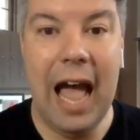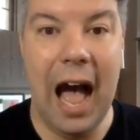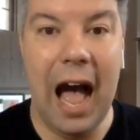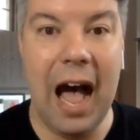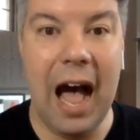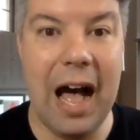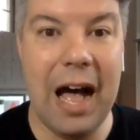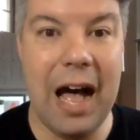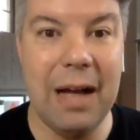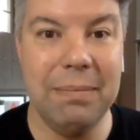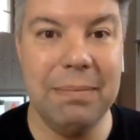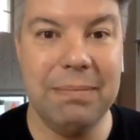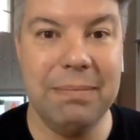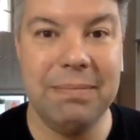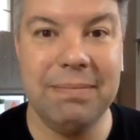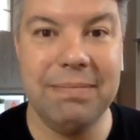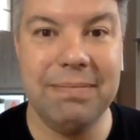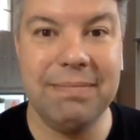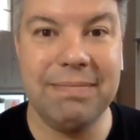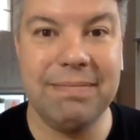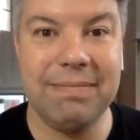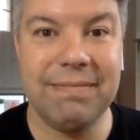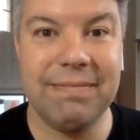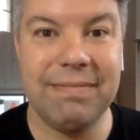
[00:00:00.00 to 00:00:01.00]
Um,
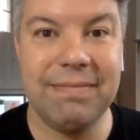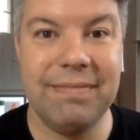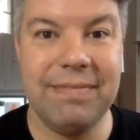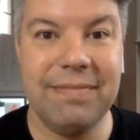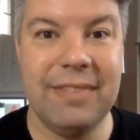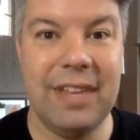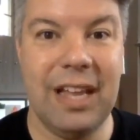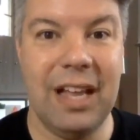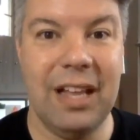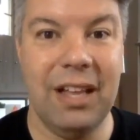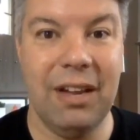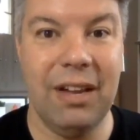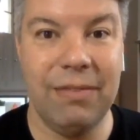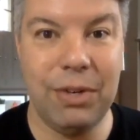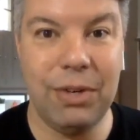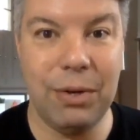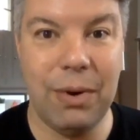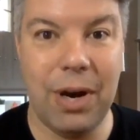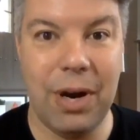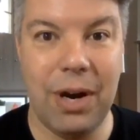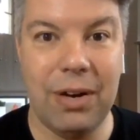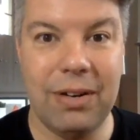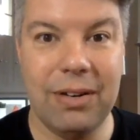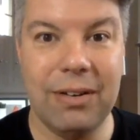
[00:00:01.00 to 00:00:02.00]
I love you
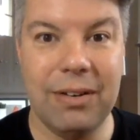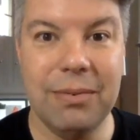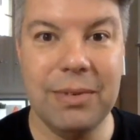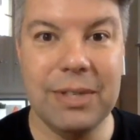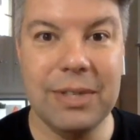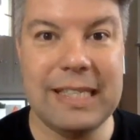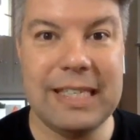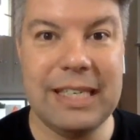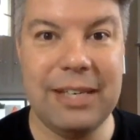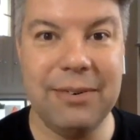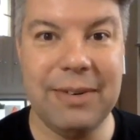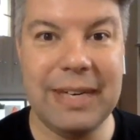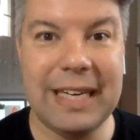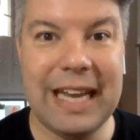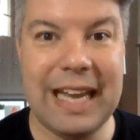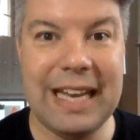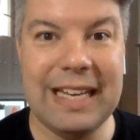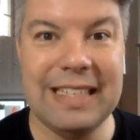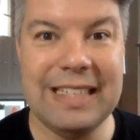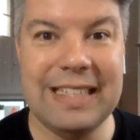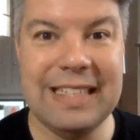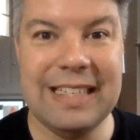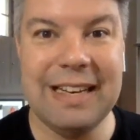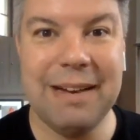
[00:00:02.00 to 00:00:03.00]
all. We'll see you again.
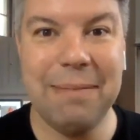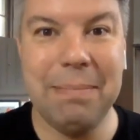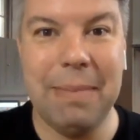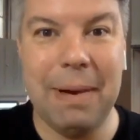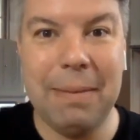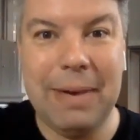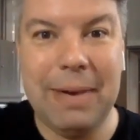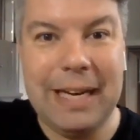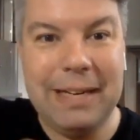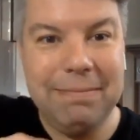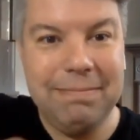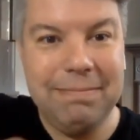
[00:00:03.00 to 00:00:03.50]
Bye bye.